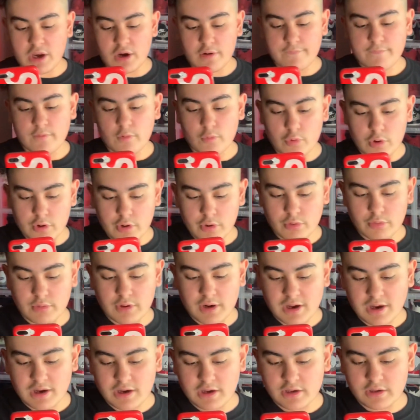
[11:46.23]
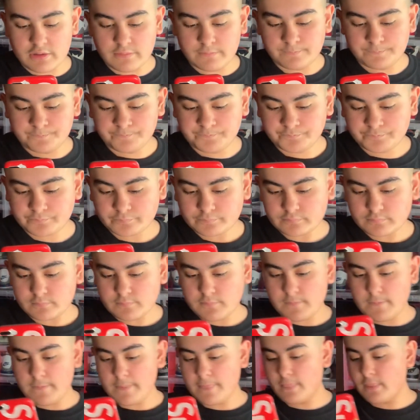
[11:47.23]
for $109.
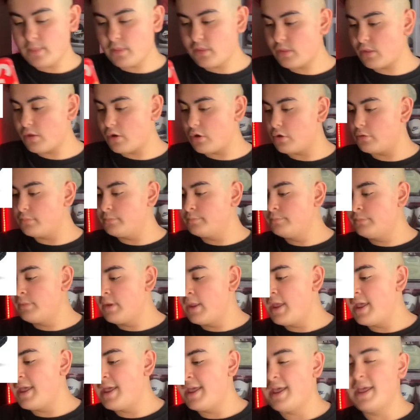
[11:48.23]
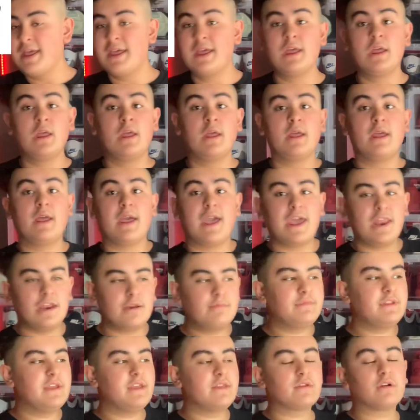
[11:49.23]
So,
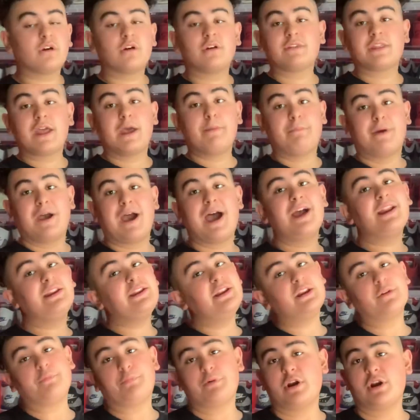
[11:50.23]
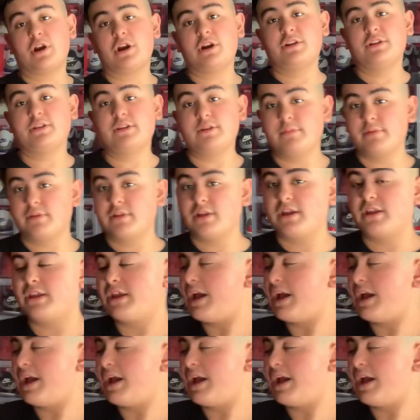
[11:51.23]
NMDs aren't that bad. I need a pair of NMDs. Like,